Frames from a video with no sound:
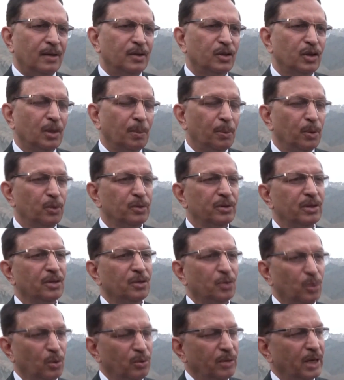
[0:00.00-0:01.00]
The approaches are
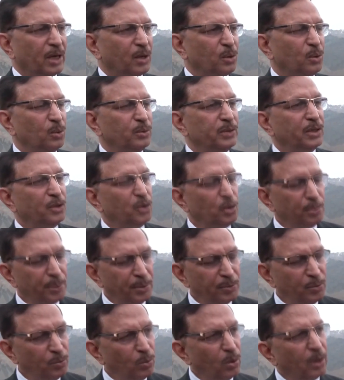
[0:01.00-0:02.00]
so narrow that troops
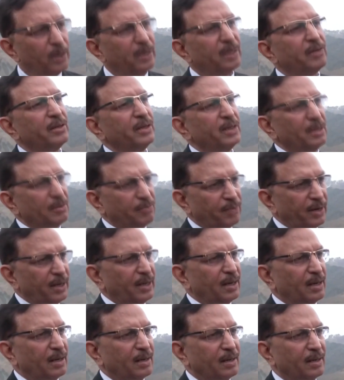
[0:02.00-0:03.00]
have to walk in a single
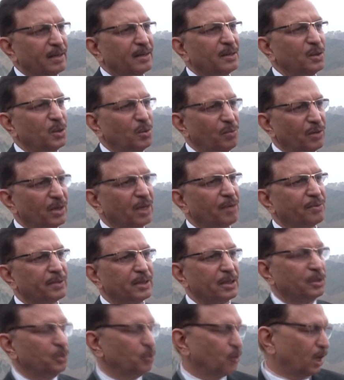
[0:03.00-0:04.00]
file, you know, one after
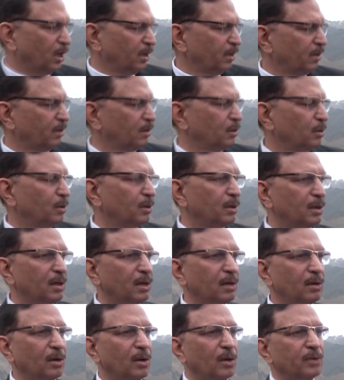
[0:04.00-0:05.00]
the other. You
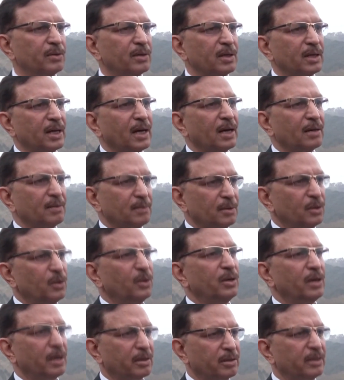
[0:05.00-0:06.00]
can't launch attack, you know,
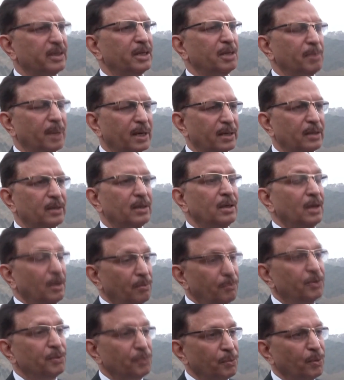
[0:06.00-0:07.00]
in extended manner,
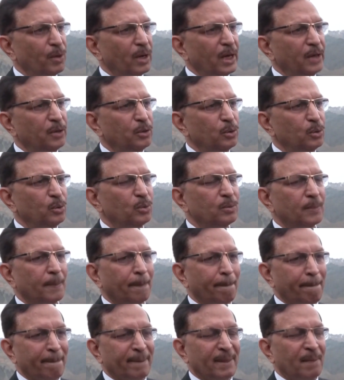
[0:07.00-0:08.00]
which you would like to do,
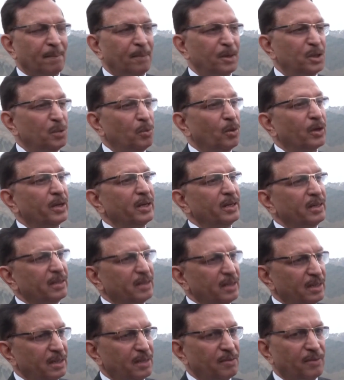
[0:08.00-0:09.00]
but you're walking in a
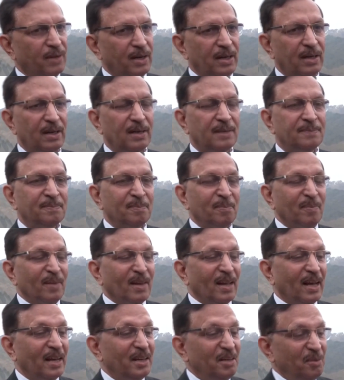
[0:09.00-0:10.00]
single file.
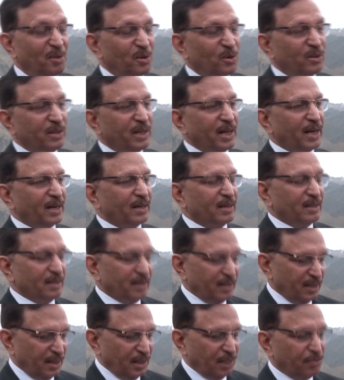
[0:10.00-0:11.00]
And even on that,
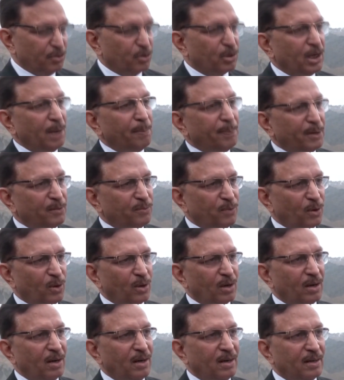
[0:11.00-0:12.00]
if you slip and
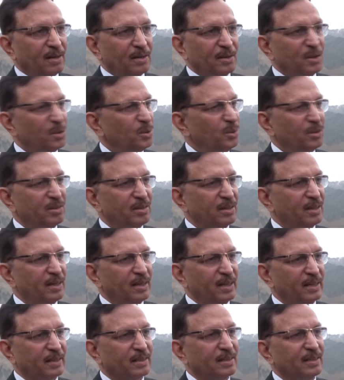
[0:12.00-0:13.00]
fall, you know, it's certain
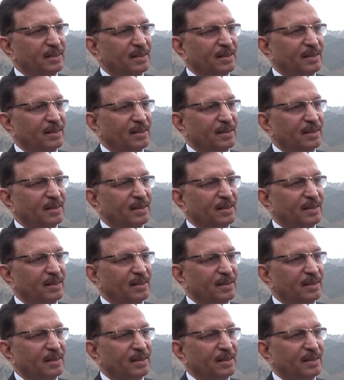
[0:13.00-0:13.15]
death.